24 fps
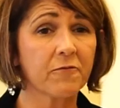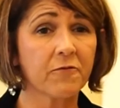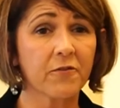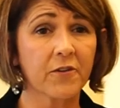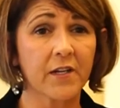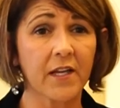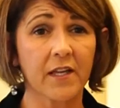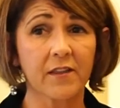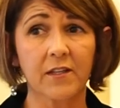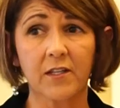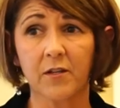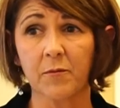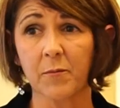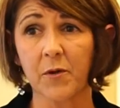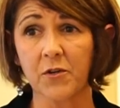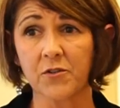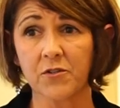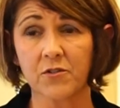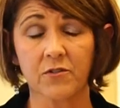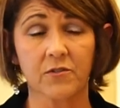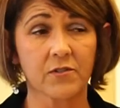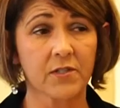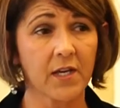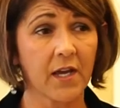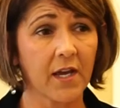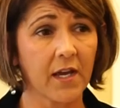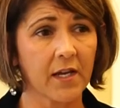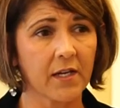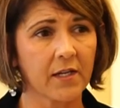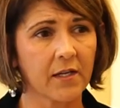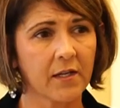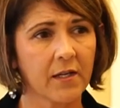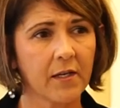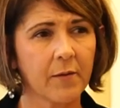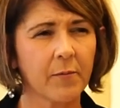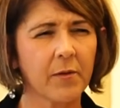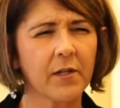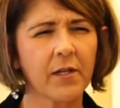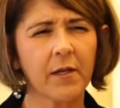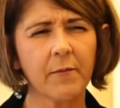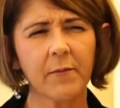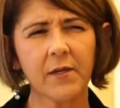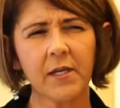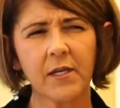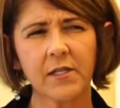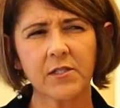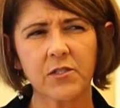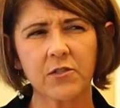forget the emotional tag. But let
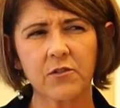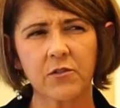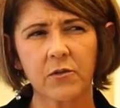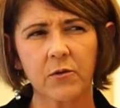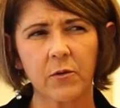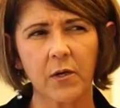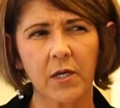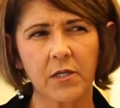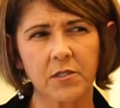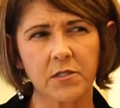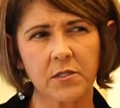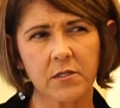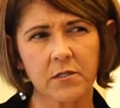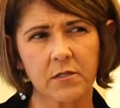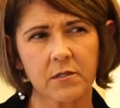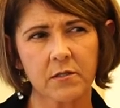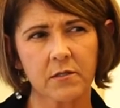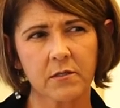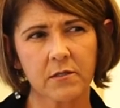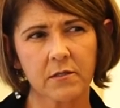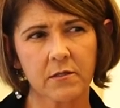me ask you a question.